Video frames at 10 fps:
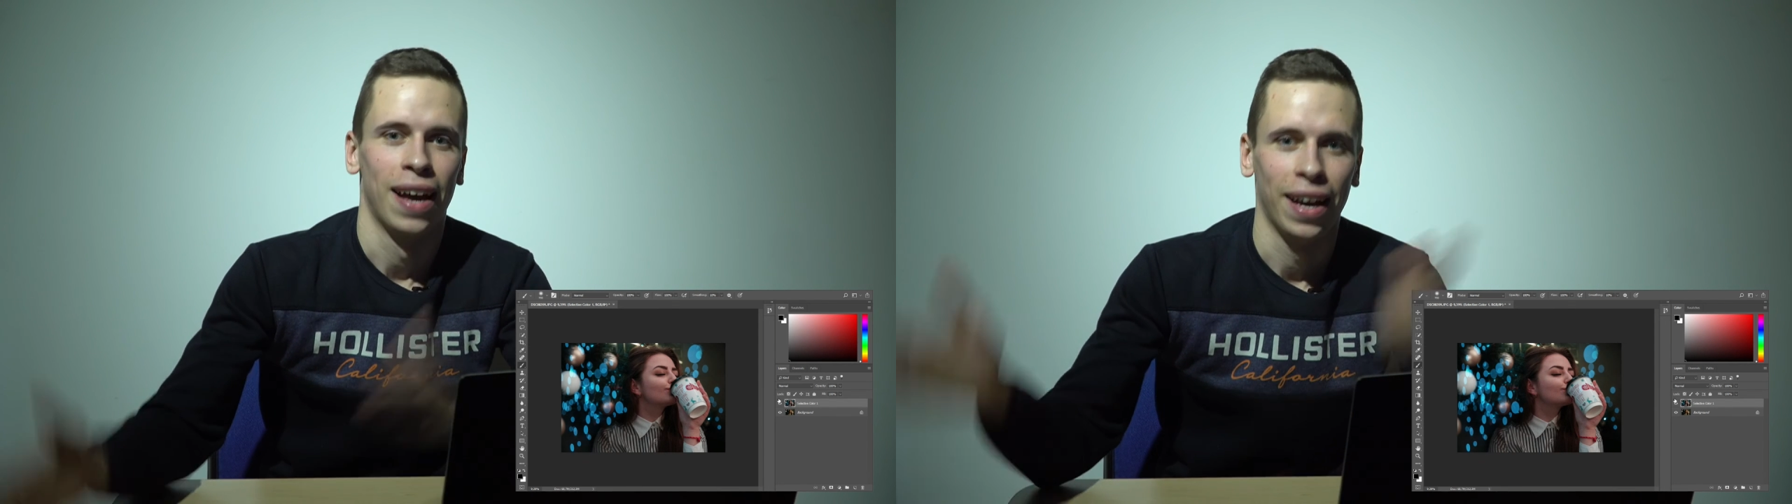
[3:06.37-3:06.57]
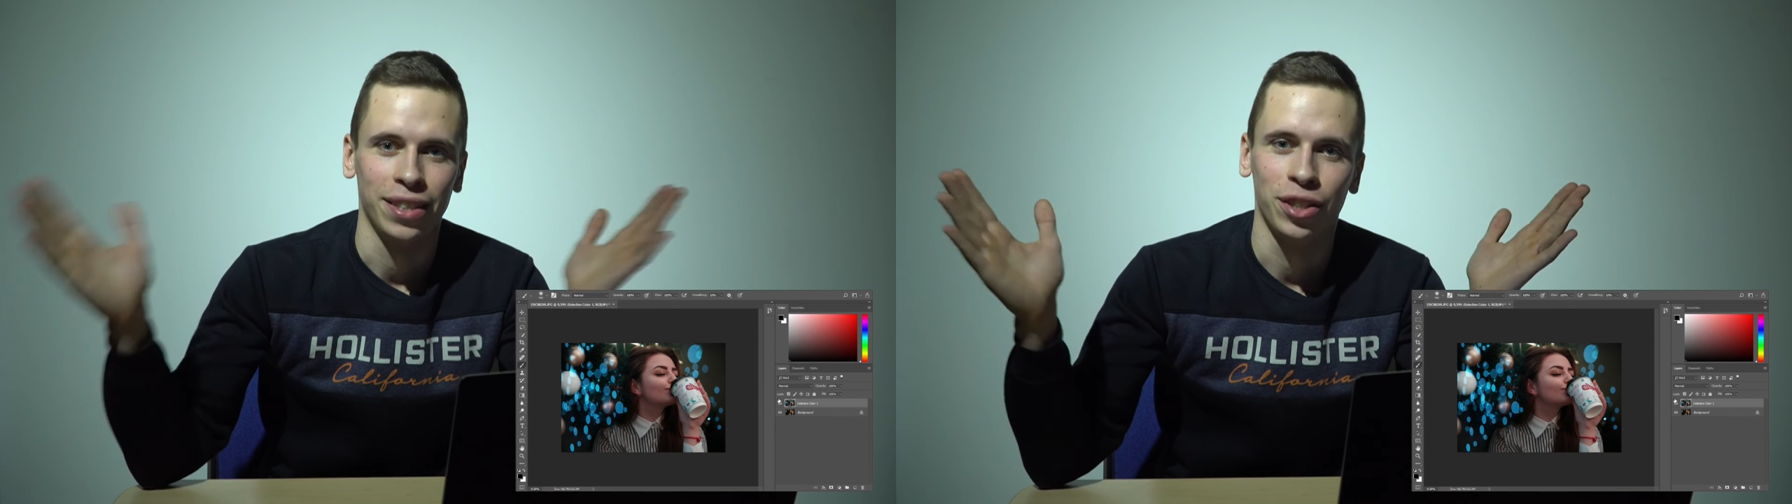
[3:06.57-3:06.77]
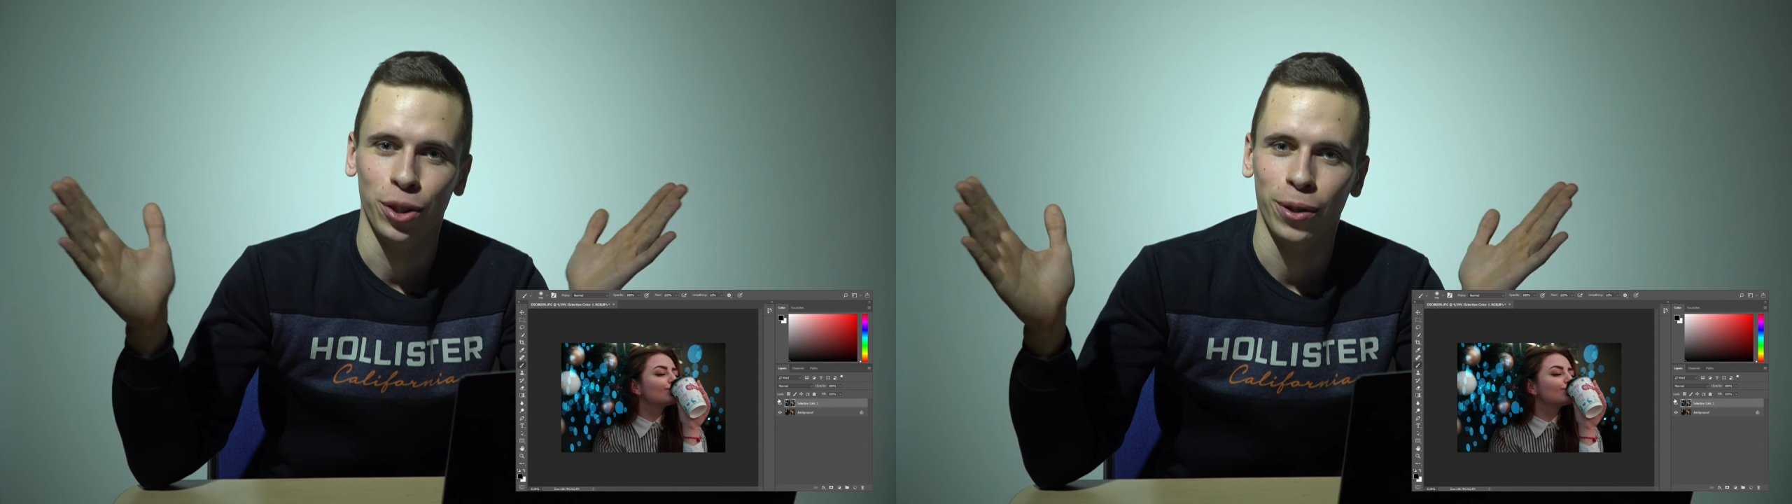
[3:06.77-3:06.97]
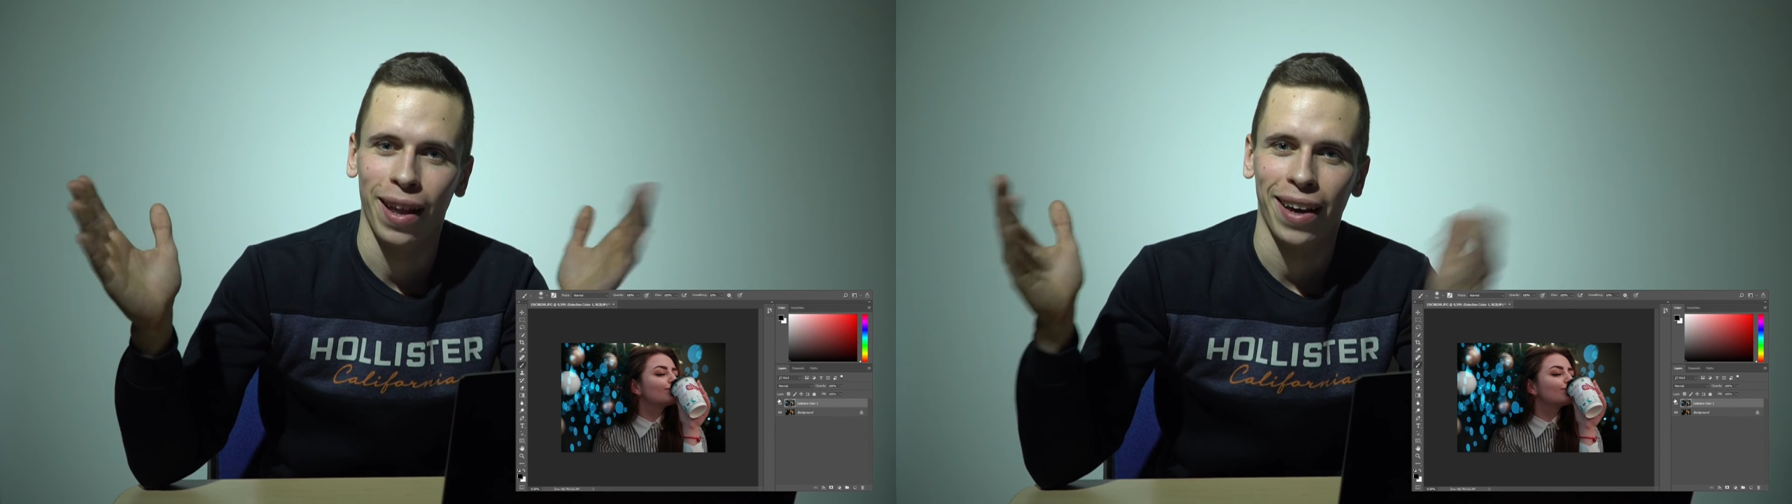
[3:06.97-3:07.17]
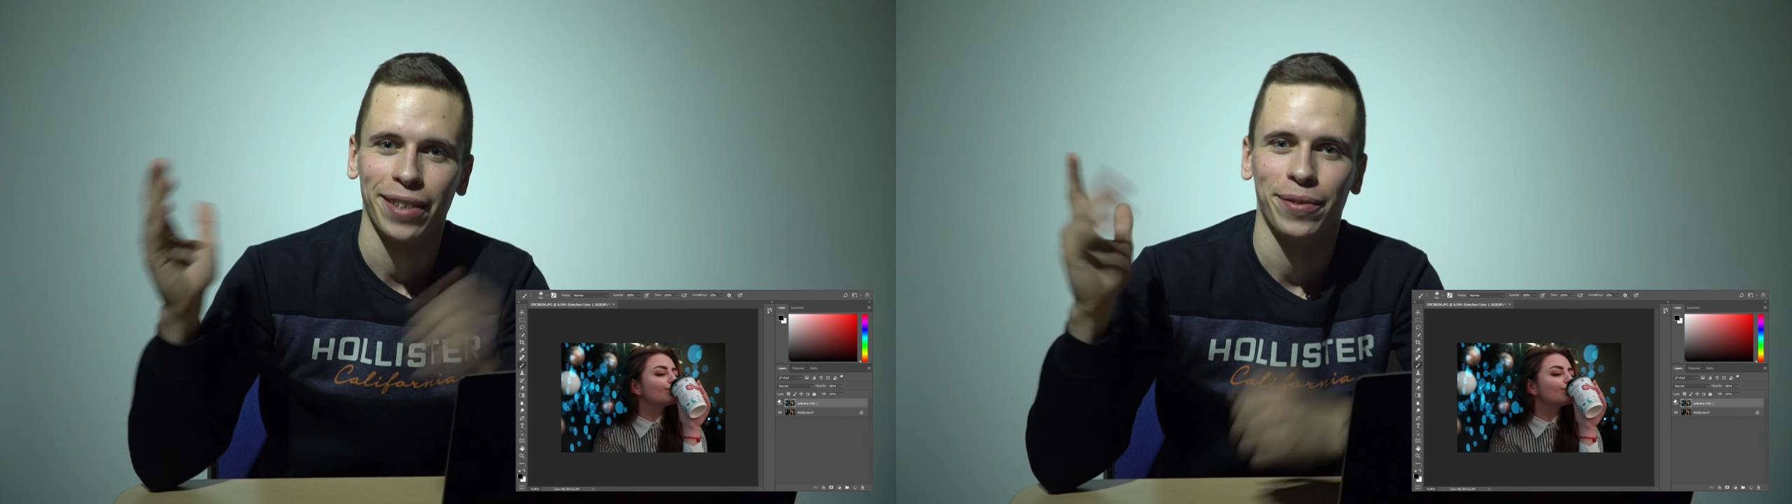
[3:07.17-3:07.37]
and good
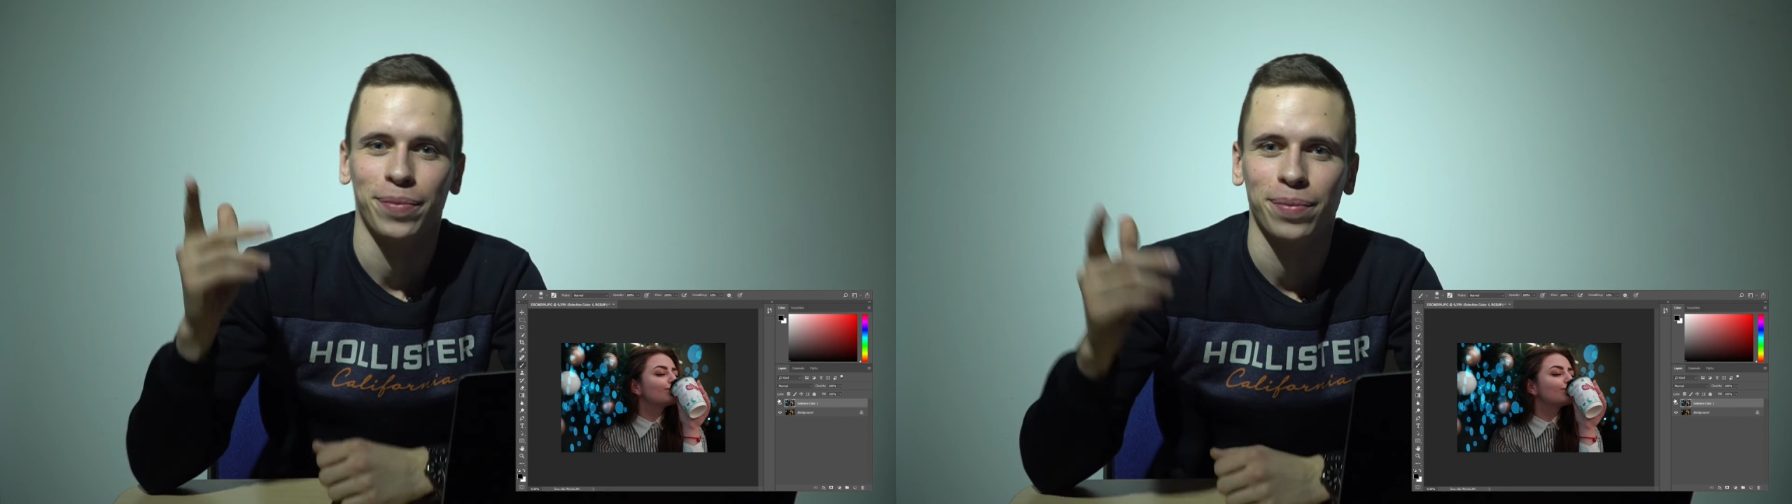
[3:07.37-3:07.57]
luck!